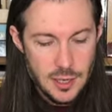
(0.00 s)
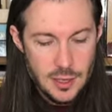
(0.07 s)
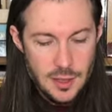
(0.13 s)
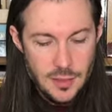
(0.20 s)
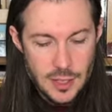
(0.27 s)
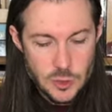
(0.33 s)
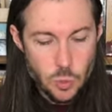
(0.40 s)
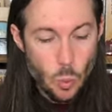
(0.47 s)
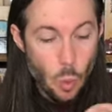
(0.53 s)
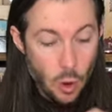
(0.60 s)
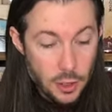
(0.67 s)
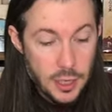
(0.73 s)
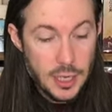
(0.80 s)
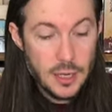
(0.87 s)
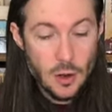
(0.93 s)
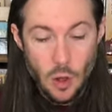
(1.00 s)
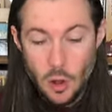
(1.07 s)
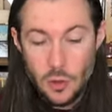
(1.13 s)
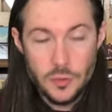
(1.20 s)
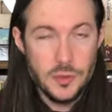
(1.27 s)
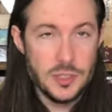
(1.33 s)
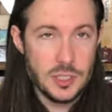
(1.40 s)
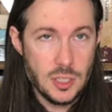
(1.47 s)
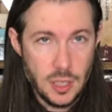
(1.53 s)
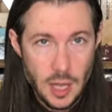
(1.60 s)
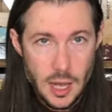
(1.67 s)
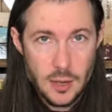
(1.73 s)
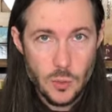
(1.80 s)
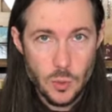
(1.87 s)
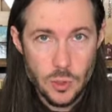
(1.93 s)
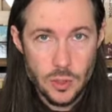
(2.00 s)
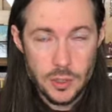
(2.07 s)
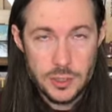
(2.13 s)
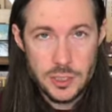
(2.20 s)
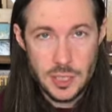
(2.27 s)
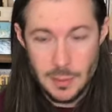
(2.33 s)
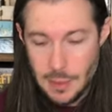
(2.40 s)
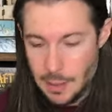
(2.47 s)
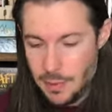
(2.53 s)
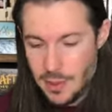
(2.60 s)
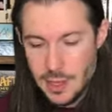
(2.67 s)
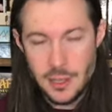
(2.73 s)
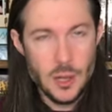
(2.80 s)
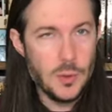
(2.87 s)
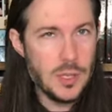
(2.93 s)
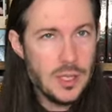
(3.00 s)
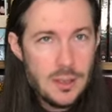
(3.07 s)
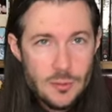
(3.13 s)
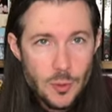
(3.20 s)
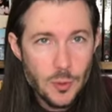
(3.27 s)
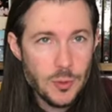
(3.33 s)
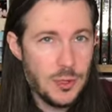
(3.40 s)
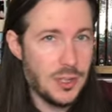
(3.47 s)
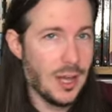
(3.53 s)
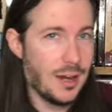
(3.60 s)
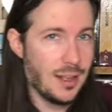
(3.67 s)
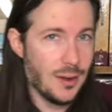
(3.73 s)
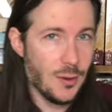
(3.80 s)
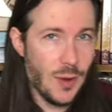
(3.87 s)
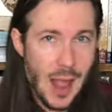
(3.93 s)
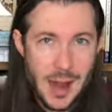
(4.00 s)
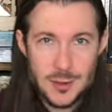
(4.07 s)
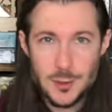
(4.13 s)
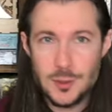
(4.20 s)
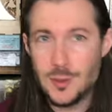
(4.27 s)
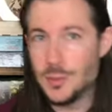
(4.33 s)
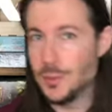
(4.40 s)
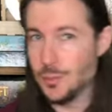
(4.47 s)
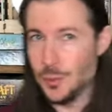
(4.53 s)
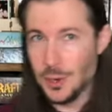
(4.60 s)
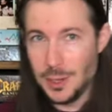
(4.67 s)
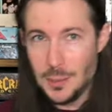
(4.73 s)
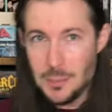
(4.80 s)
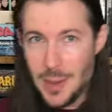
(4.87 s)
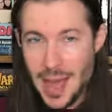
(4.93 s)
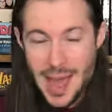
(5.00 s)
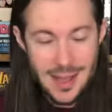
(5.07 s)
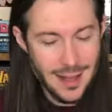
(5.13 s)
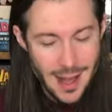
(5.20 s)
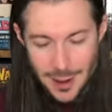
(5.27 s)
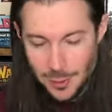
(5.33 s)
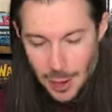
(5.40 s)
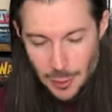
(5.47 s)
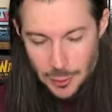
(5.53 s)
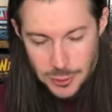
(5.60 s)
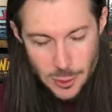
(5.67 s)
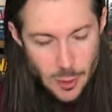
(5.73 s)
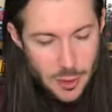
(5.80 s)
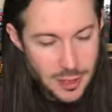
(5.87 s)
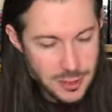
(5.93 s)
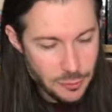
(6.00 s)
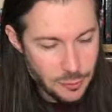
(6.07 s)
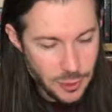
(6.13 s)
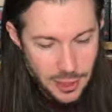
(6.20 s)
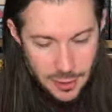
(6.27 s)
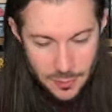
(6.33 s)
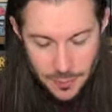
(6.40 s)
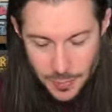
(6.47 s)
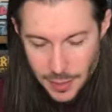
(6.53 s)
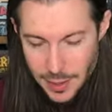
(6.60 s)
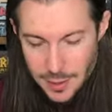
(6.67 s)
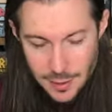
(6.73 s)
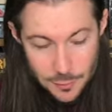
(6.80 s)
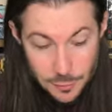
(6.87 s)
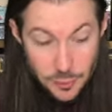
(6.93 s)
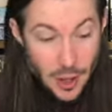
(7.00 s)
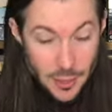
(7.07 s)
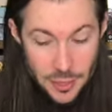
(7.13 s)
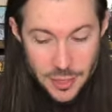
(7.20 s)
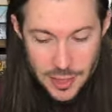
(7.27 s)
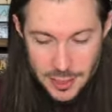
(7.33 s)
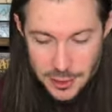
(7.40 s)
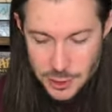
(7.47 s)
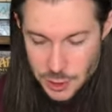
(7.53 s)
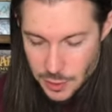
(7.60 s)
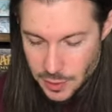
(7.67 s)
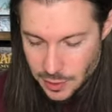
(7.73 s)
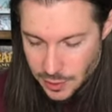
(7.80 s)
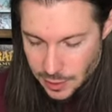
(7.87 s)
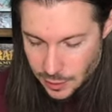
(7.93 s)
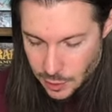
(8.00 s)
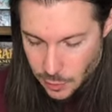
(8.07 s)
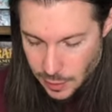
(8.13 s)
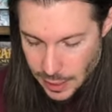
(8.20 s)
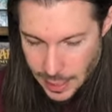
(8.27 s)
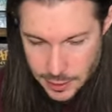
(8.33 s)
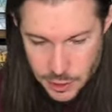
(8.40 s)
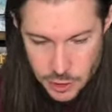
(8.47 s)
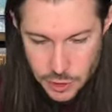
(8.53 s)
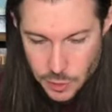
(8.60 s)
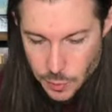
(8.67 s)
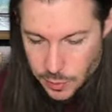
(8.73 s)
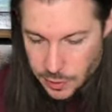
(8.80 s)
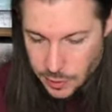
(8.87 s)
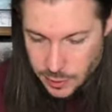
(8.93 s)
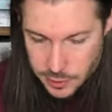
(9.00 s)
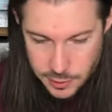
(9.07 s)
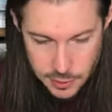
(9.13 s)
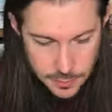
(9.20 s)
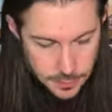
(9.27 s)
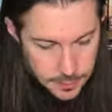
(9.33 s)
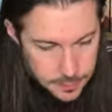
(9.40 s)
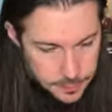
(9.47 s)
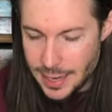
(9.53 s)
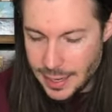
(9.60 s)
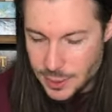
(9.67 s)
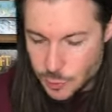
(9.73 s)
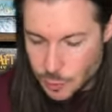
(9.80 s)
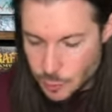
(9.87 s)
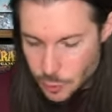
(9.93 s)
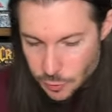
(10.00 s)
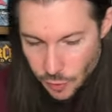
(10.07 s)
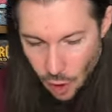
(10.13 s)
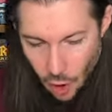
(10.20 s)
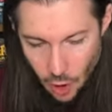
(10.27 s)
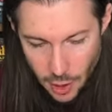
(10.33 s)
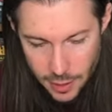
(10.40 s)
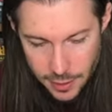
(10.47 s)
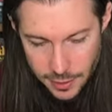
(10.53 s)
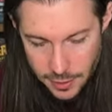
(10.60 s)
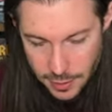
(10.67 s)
that's working all these clockworks, and maybe they go evil, and you got to interact with them and bring them back. I don't know. There's all kinds of funny, fun things you could you could actually do with this. As we move on,